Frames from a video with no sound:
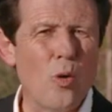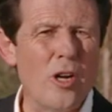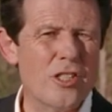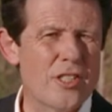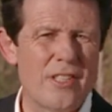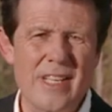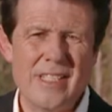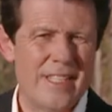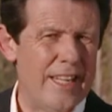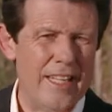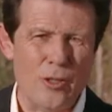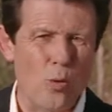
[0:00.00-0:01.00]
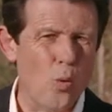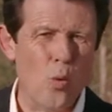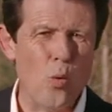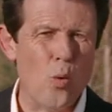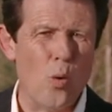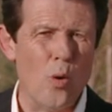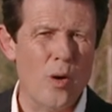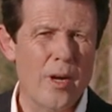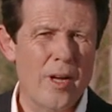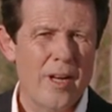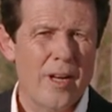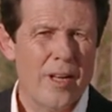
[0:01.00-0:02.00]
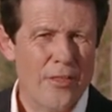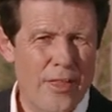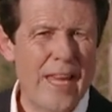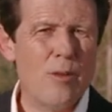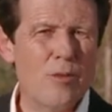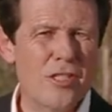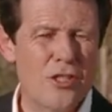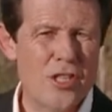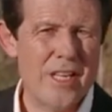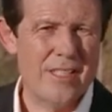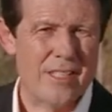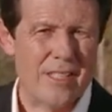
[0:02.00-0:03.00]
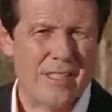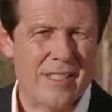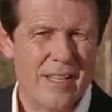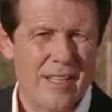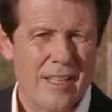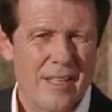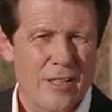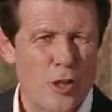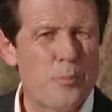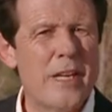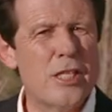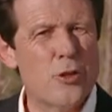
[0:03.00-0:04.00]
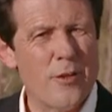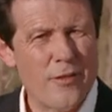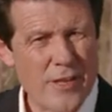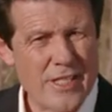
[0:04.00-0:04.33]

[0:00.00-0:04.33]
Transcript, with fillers: watched this in awe. There was Jesus, the picture of a